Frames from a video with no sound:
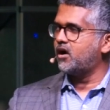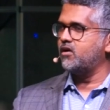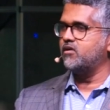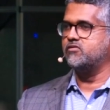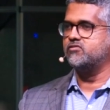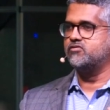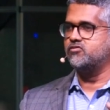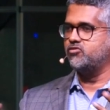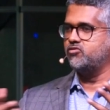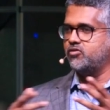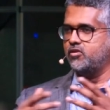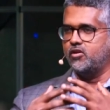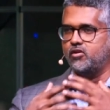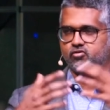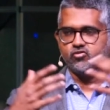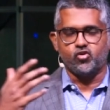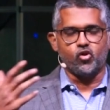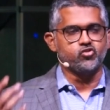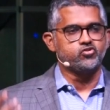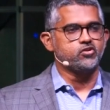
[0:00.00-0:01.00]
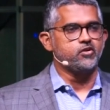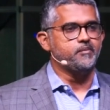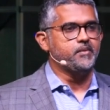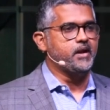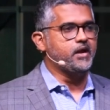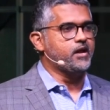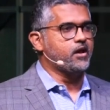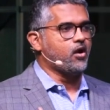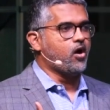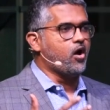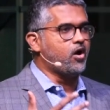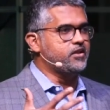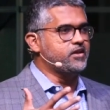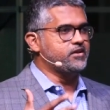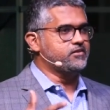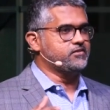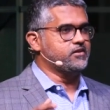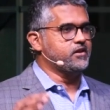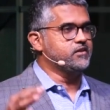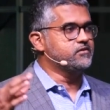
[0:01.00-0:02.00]
around, you know, social media and all
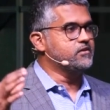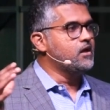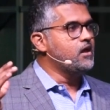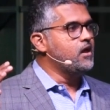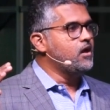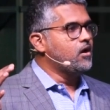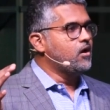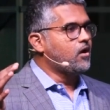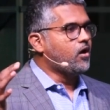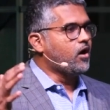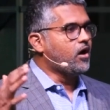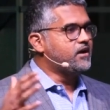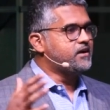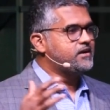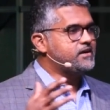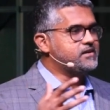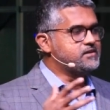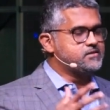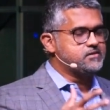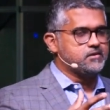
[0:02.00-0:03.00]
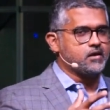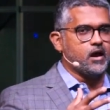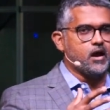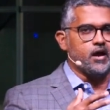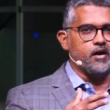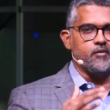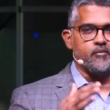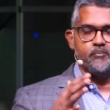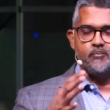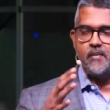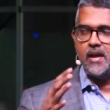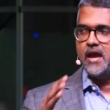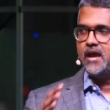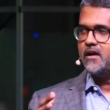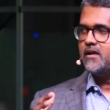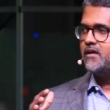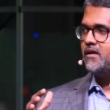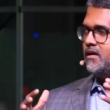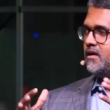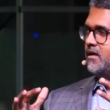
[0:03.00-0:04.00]
these things are dis- uh,
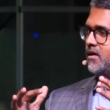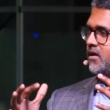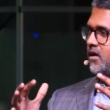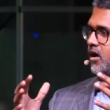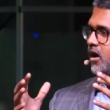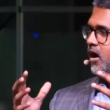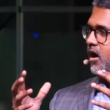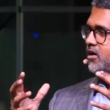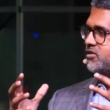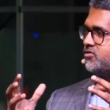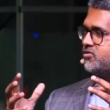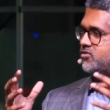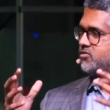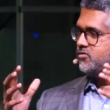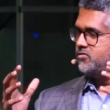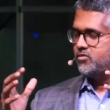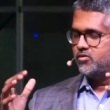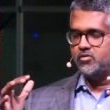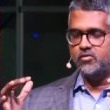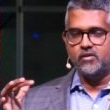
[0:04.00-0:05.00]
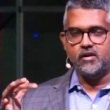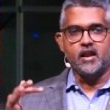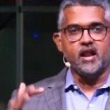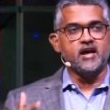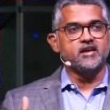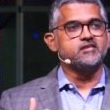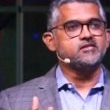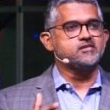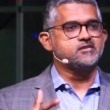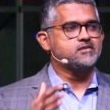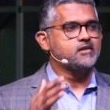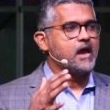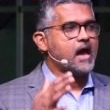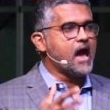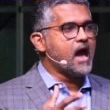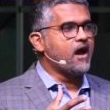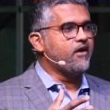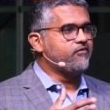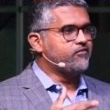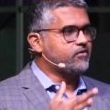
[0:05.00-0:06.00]
make us to lust
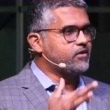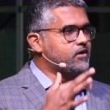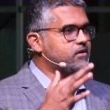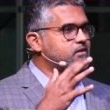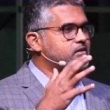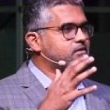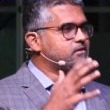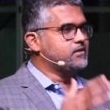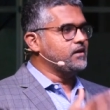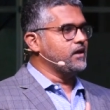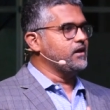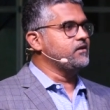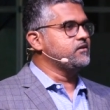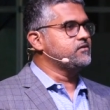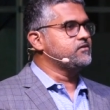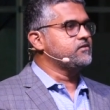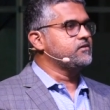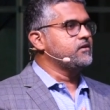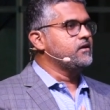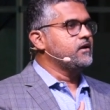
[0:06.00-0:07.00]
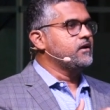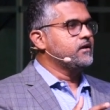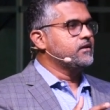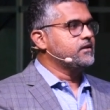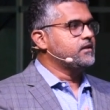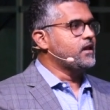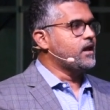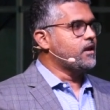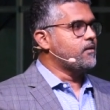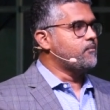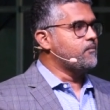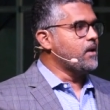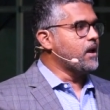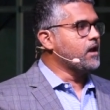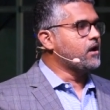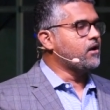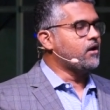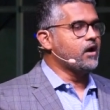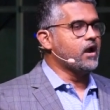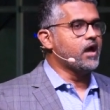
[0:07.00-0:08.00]
after things that
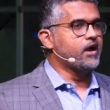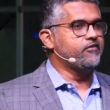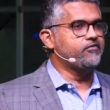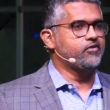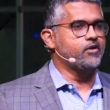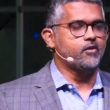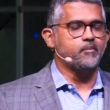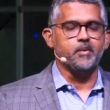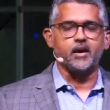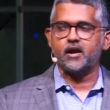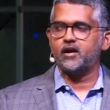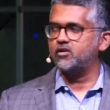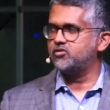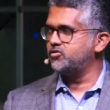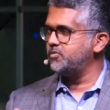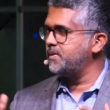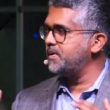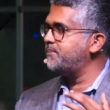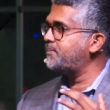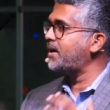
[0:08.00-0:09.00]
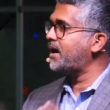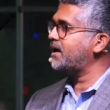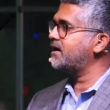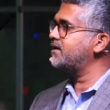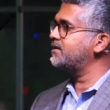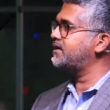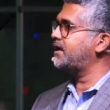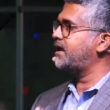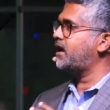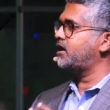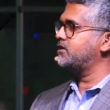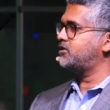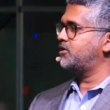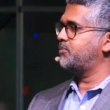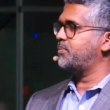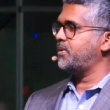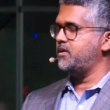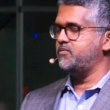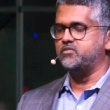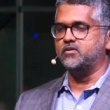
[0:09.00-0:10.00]
make our life here better, to be better than
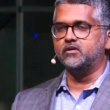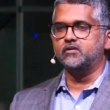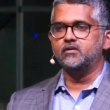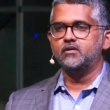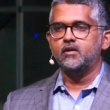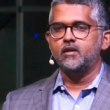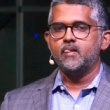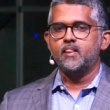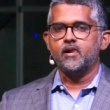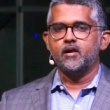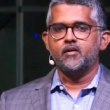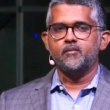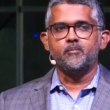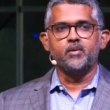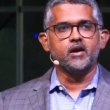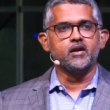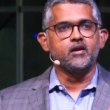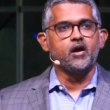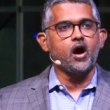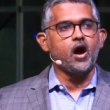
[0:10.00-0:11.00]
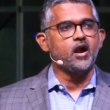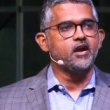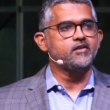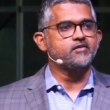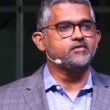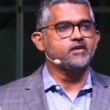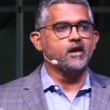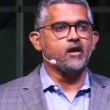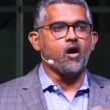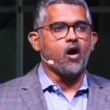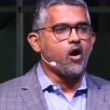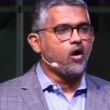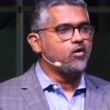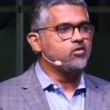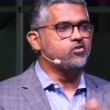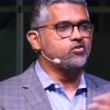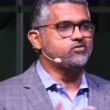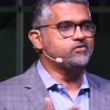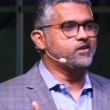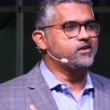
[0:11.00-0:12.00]
other people. But God is saying
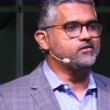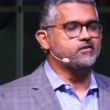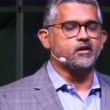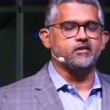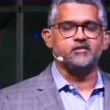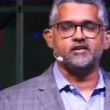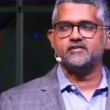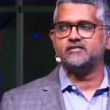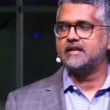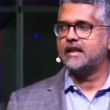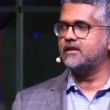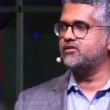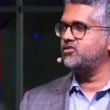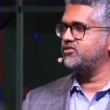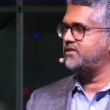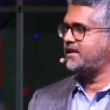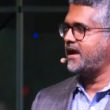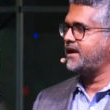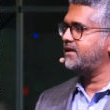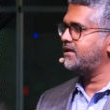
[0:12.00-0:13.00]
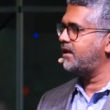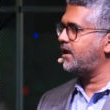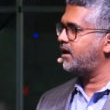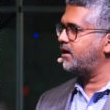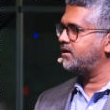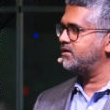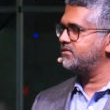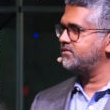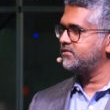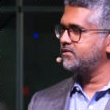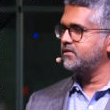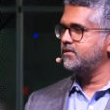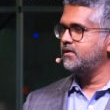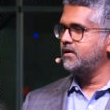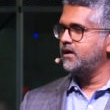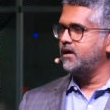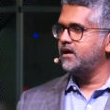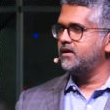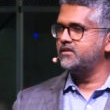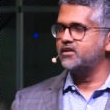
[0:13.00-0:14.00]
all those things are just like those dandelions.
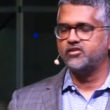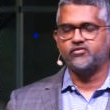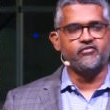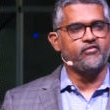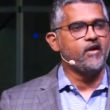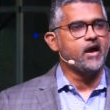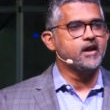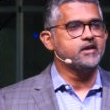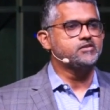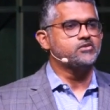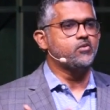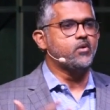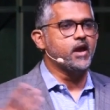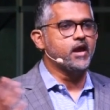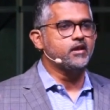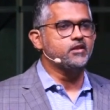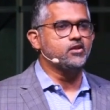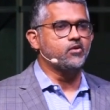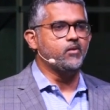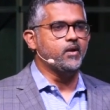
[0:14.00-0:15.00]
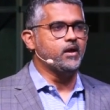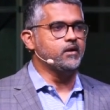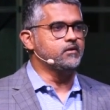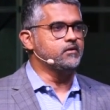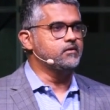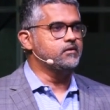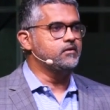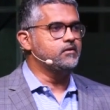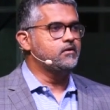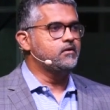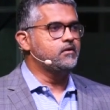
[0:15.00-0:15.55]
It just flies away in the wind.